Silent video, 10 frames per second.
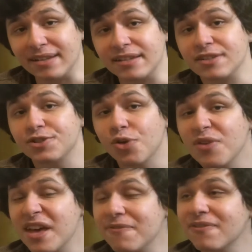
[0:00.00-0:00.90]
And so
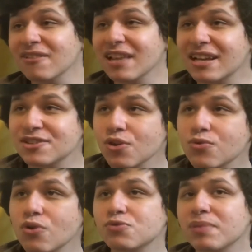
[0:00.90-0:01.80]
it felt like as though
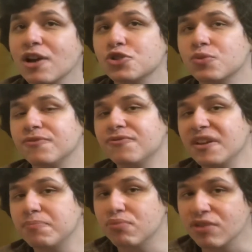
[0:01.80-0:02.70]
those players would
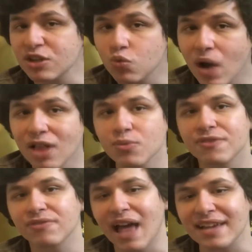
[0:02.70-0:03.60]
fit pretty well
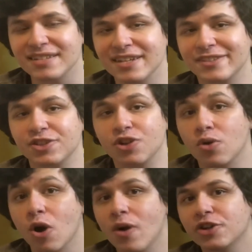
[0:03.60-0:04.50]
with Vlasic to,
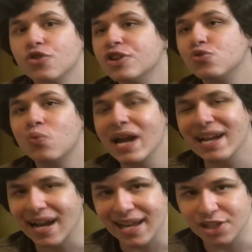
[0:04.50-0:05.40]
go under his
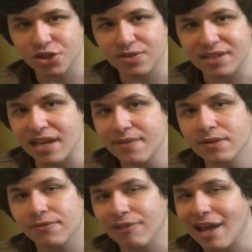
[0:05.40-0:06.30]
wing, I guess you could say, even
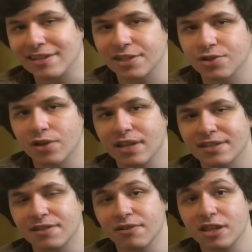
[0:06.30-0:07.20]
if Vlasic is not
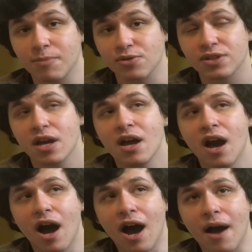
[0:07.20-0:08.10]
necessarily the most
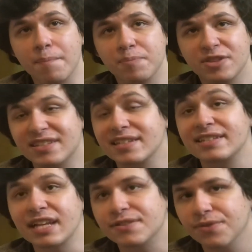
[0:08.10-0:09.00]

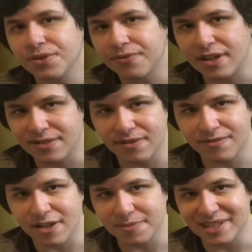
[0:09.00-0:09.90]
successful defensive
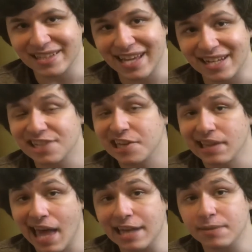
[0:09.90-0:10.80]
defenseman in the
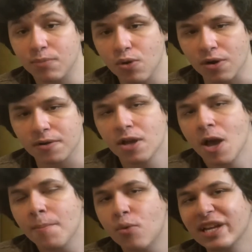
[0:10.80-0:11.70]
NHL anymore.
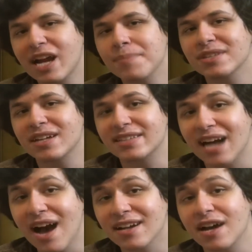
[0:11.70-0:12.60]
But when it comes to
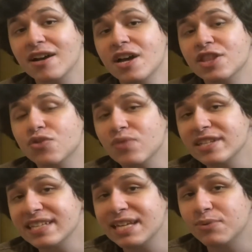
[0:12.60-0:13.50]
Hatakka, the
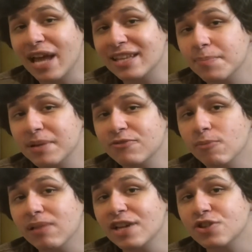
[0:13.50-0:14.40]
reason he would end up being
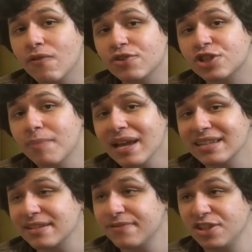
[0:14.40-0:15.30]
replaced over Simek
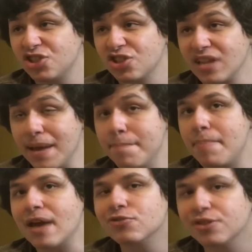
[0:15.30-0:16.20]
is if he's just a
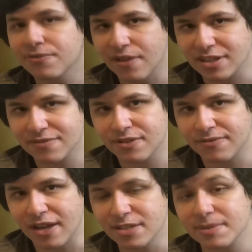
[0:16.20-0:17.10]
better defensive
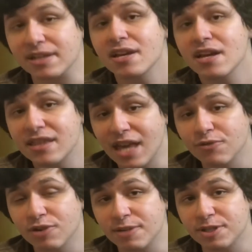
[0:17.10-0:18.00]
defenseman
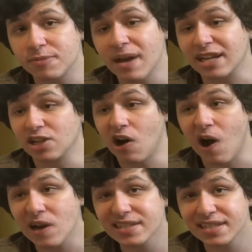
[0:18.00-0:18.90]
than Radim Simek. And
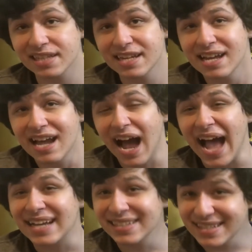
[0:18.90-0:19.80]
honestly,
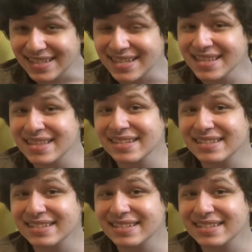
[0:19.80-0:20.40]
I could see this